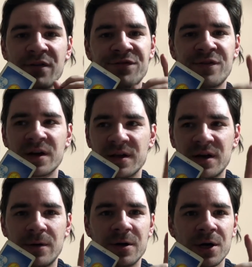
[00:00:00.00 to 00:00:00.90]
further
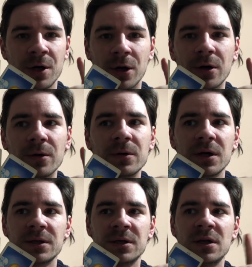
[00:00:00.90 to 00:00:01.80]
our goal
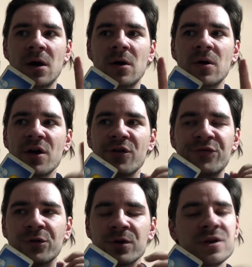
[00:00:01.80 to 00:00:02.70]
you know
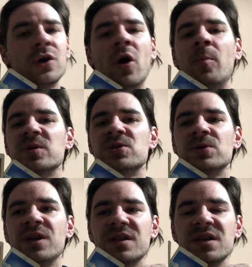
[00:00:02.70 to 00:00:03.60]
for new
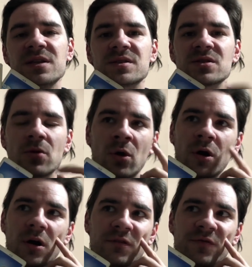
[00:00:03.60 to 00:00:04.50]
opportunities
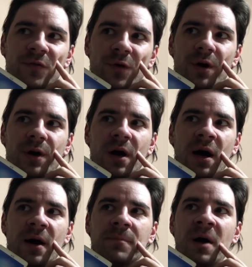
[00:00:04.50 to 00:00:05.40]
or for uh,